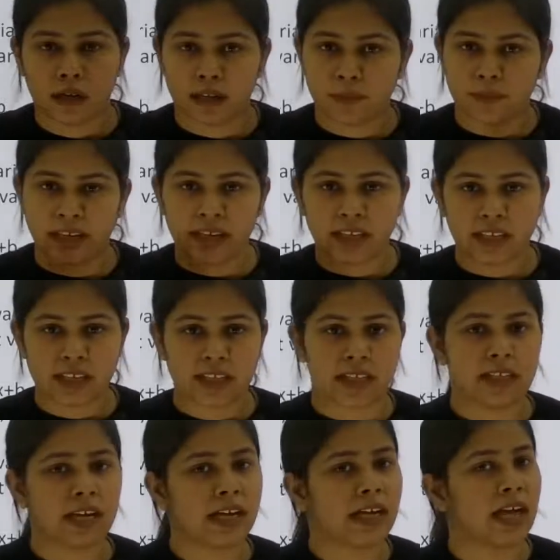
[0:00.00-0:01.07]
my data set,
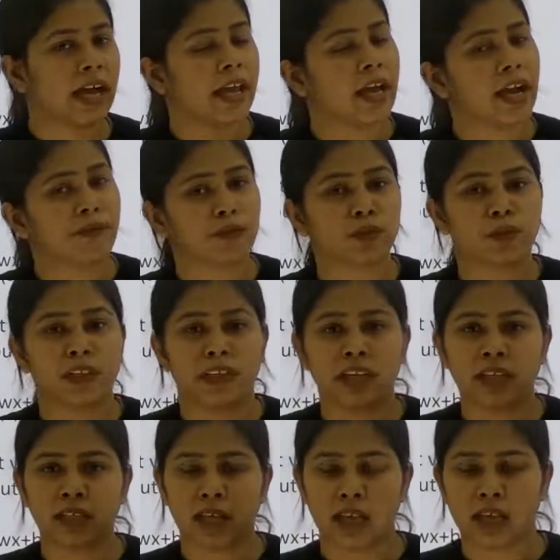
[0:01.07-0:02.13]
and I have to
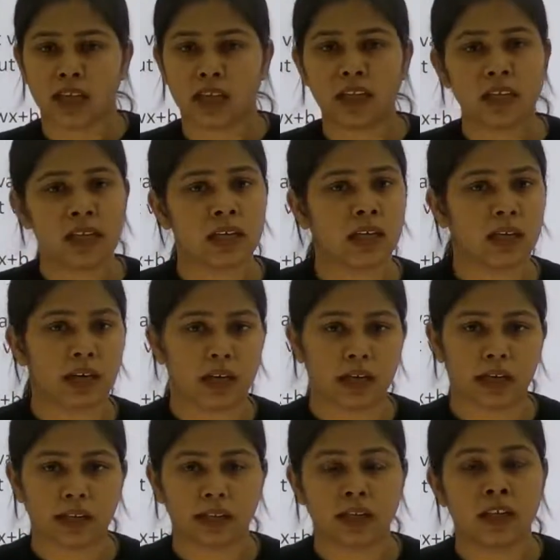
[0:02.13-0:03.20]
predict any
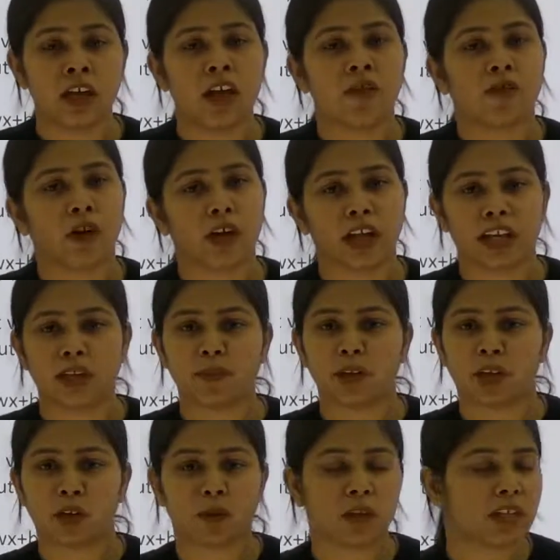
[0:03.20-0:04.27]
another for any
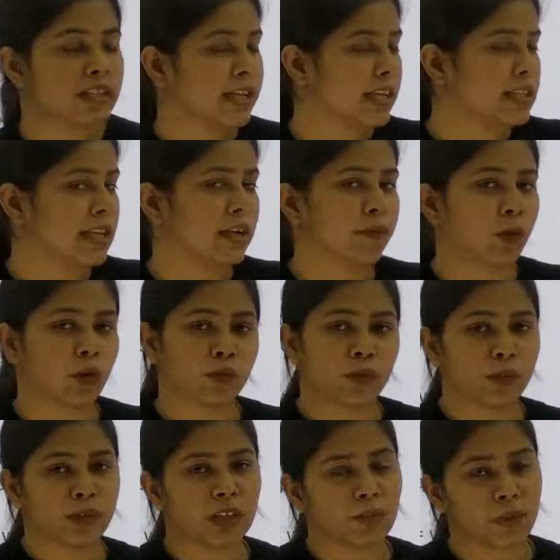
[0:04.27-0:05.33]
particular size, that what would
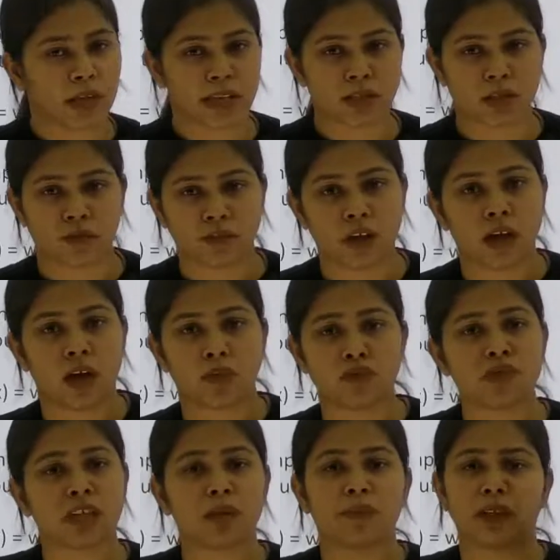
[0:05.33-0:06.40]
be the price of a house
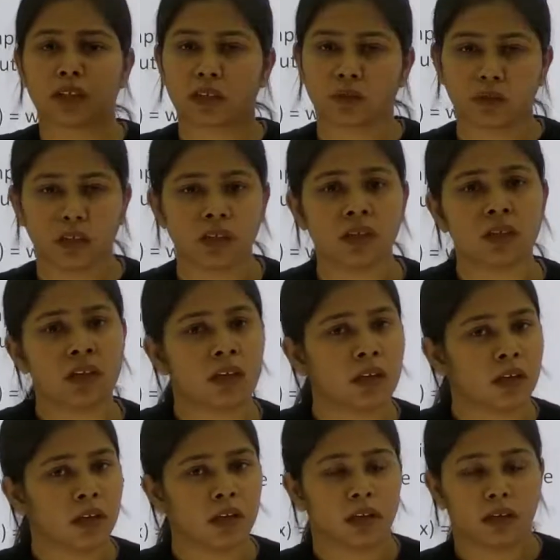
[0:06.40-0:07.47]
in a particular
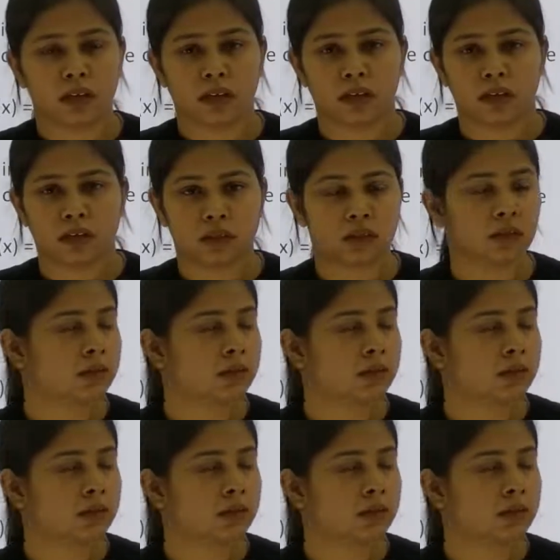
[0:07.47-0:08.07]
uh,